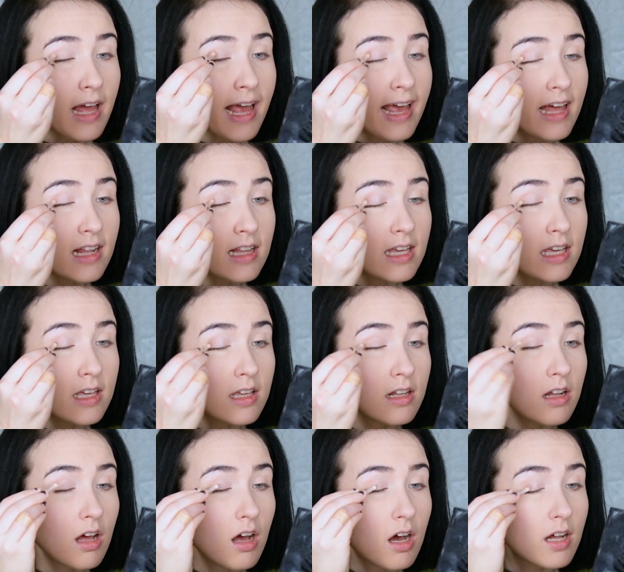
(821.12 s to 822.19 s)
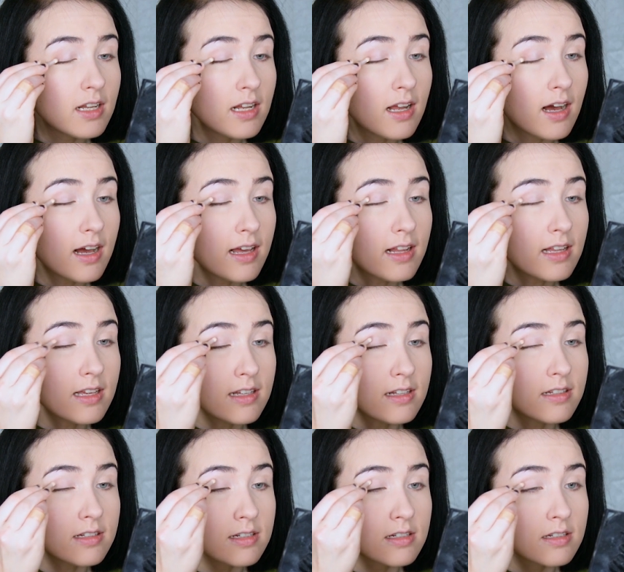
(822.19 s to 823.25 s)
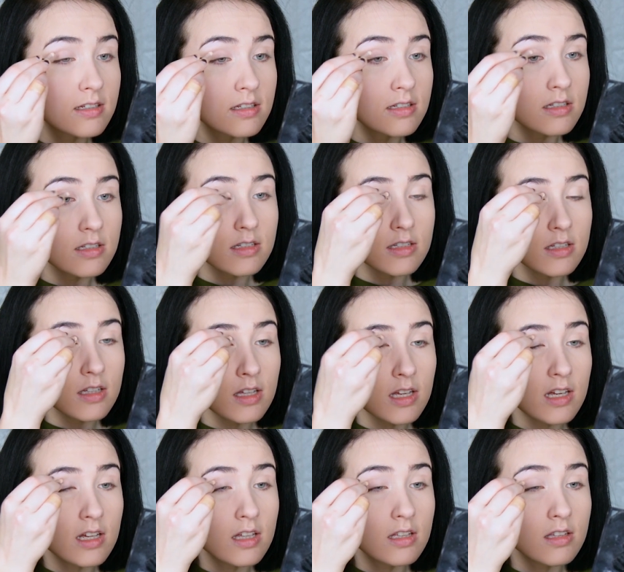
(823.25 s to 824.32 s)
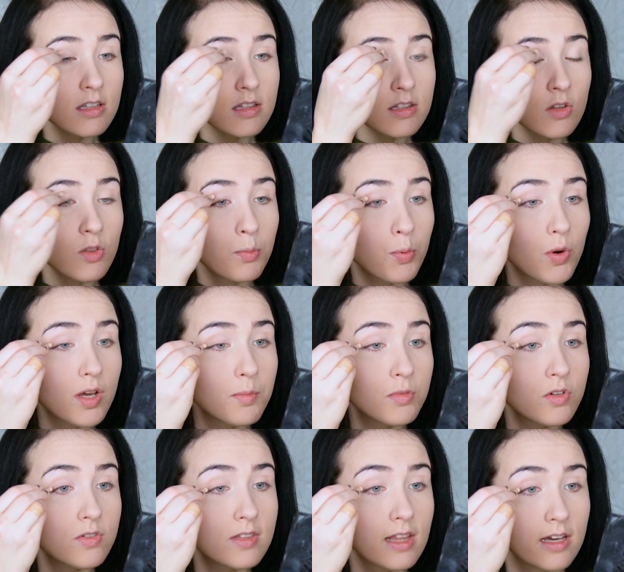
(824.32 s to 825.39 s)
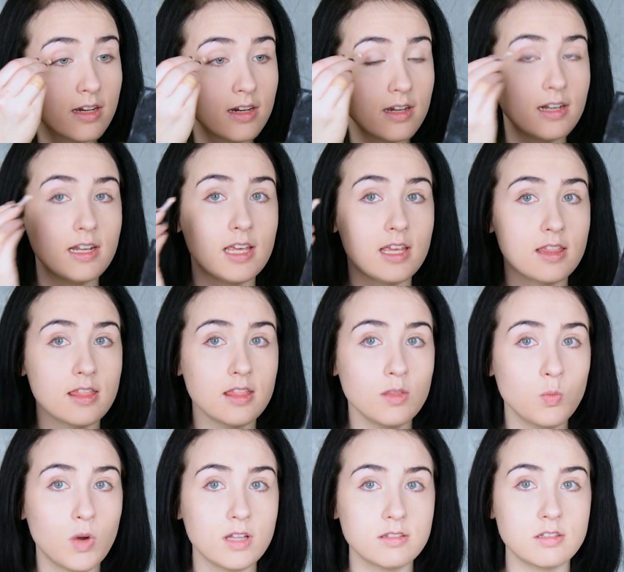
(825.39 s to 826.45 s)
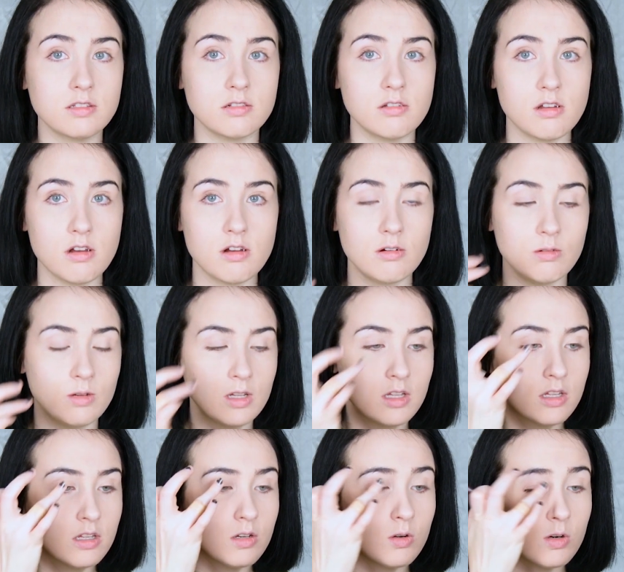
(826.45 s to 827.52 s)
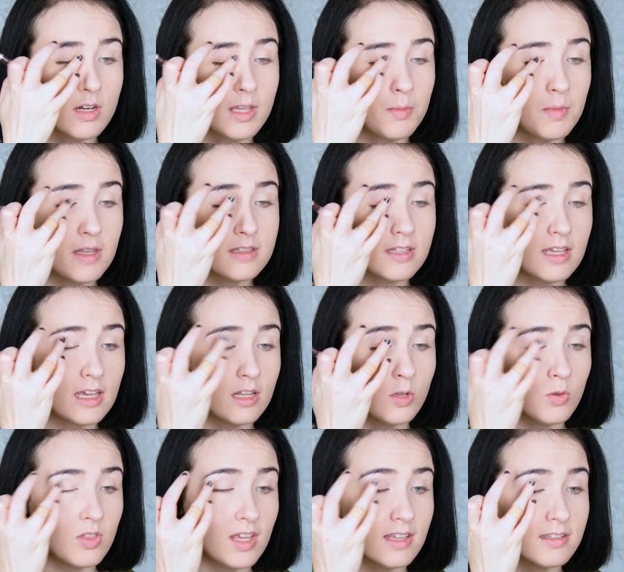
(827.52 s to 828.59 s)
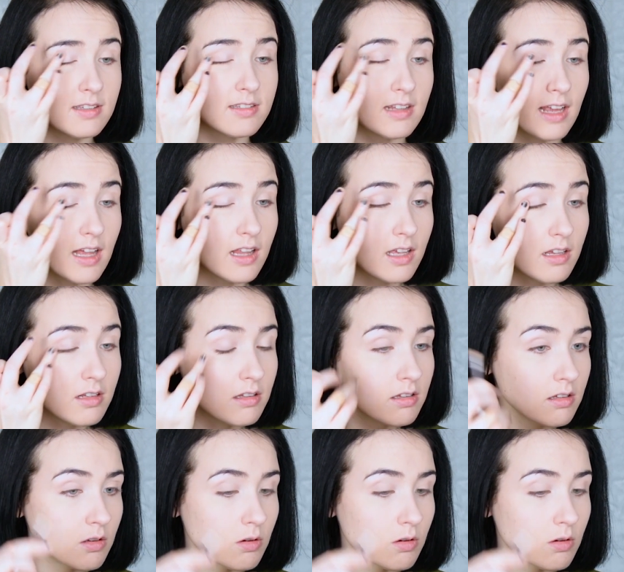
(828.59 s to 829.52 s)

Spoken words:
Alien on an island. So the boy moves there and he wants to know, or he meets a kid who thinks he's an alien?